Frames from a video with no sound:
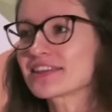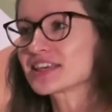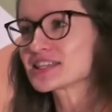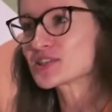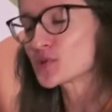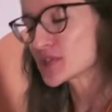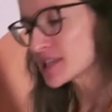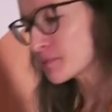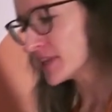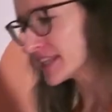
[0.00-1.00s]
nothing is so
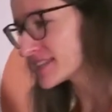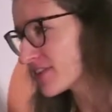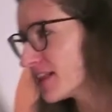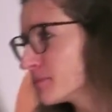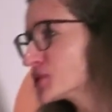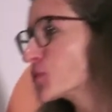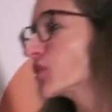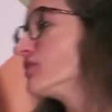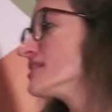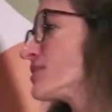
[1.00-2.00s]
simple in the development
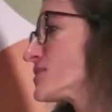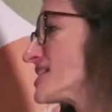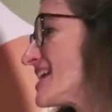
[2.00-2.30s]
world. I was